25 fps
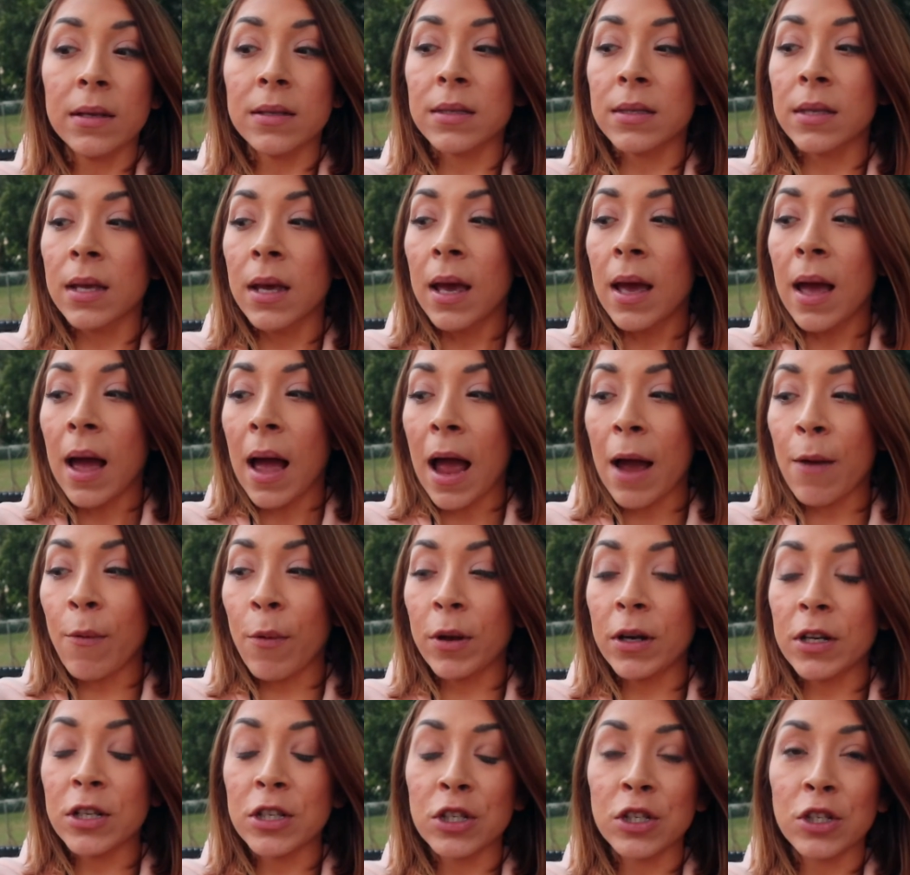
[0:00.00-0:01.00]
I
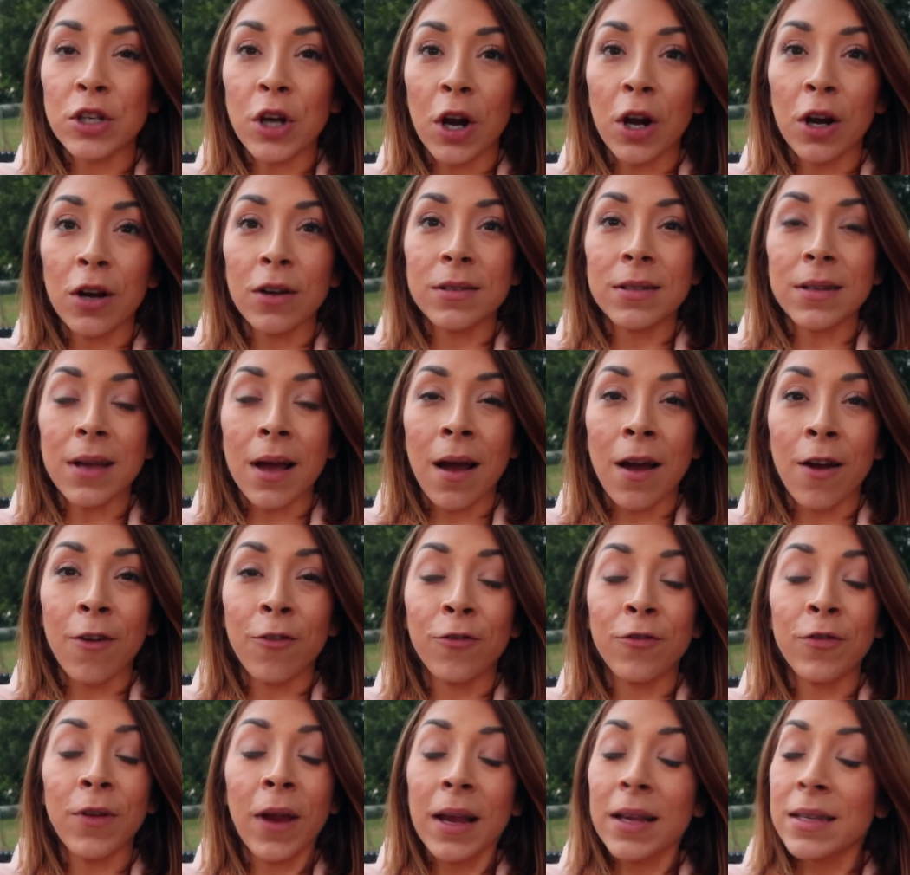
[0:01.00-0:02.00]
wanna start uh,
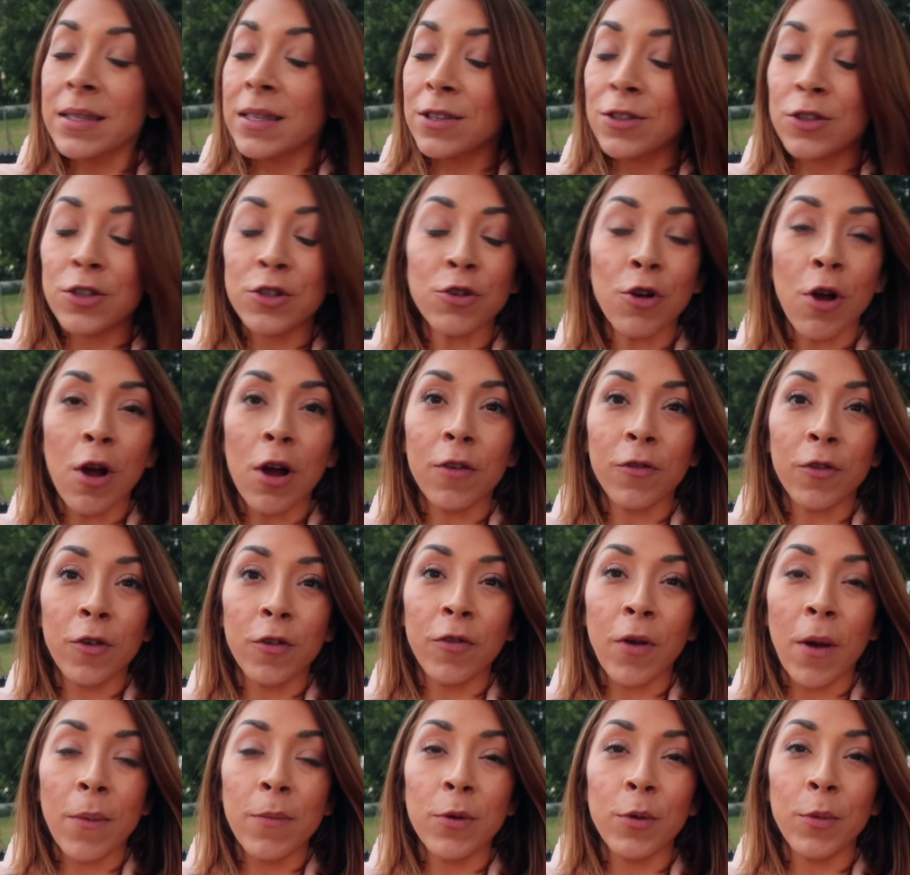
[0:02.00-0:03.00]
nice and strong for
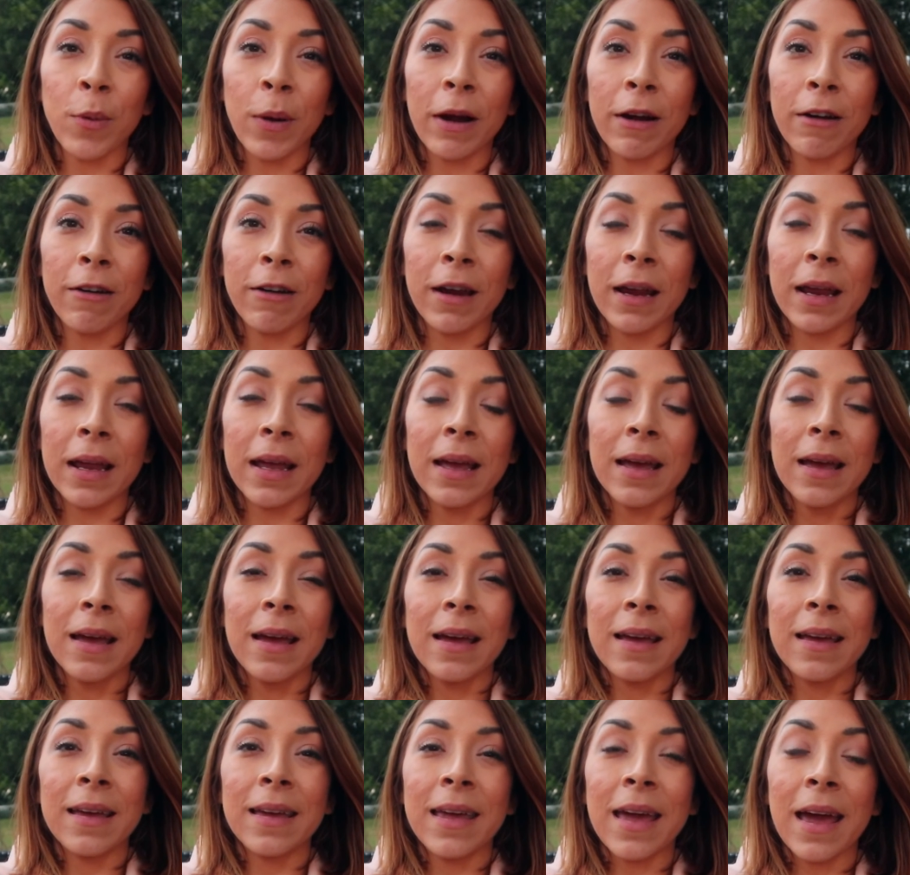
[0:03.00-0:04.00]
February,
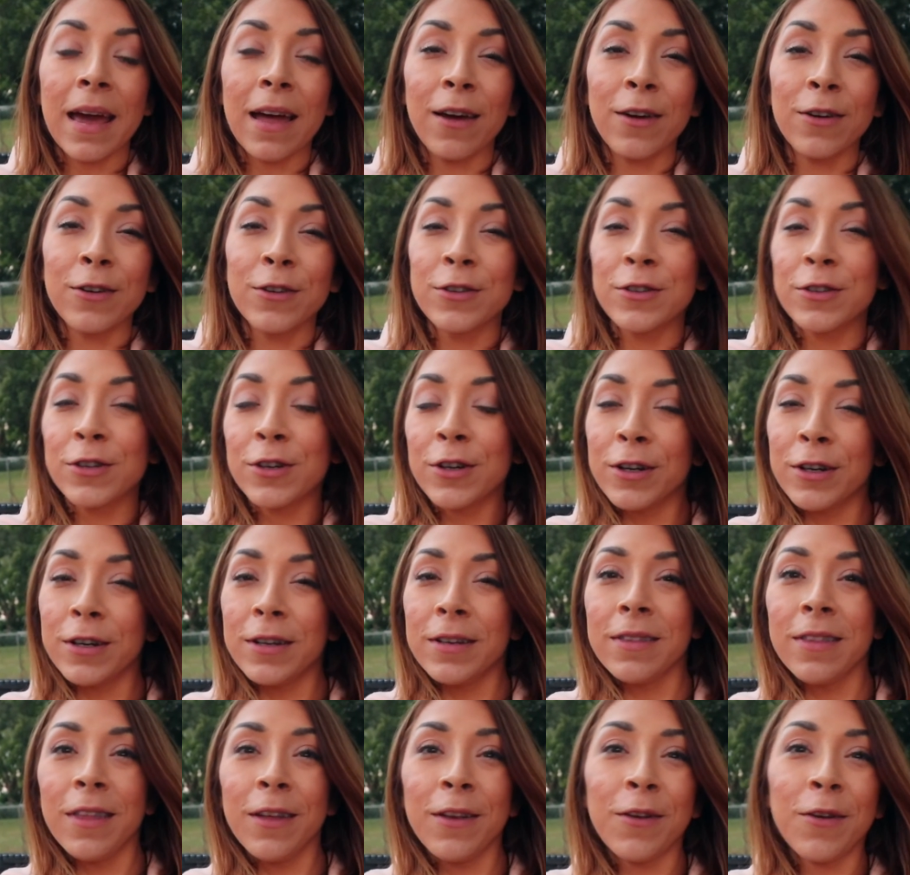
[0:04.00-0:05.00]
get a
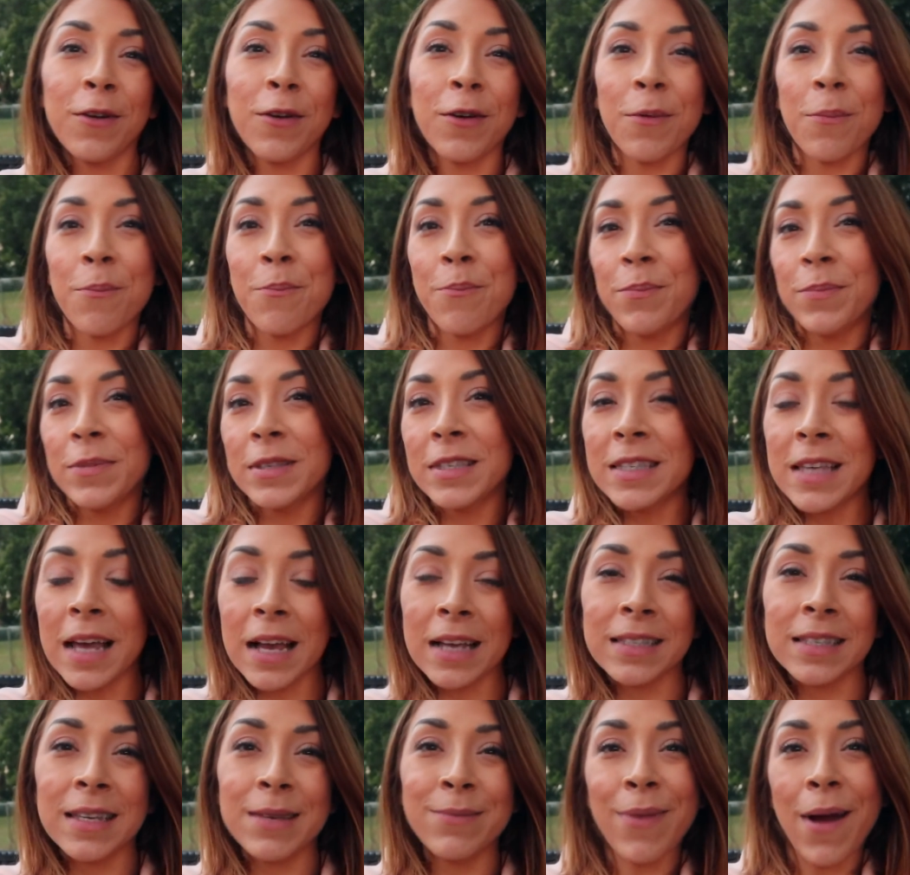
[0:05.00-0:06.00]
good little
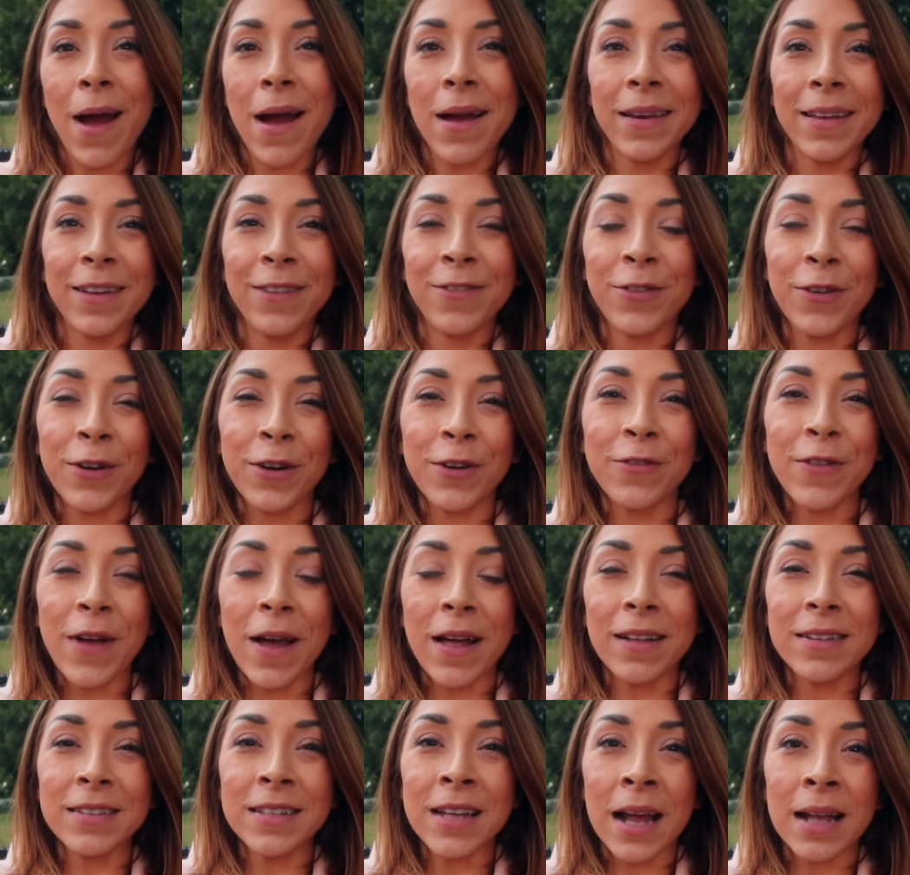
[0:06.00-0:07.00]
sexy body for
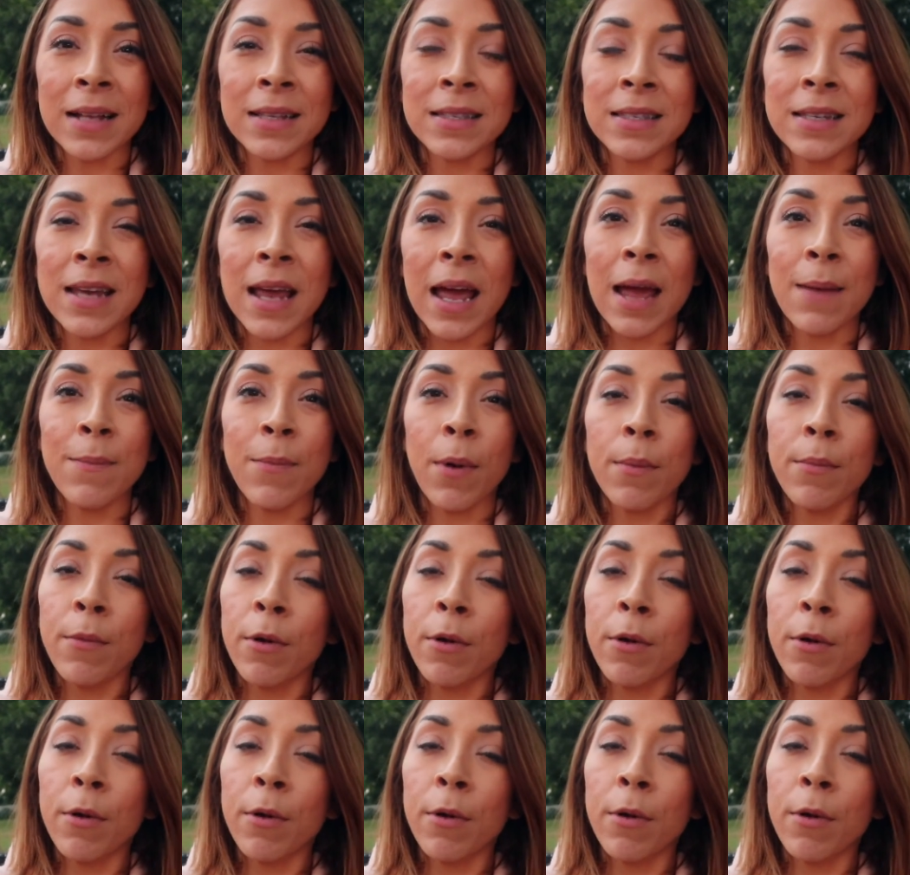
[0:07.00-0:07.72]
Valentine's Day, but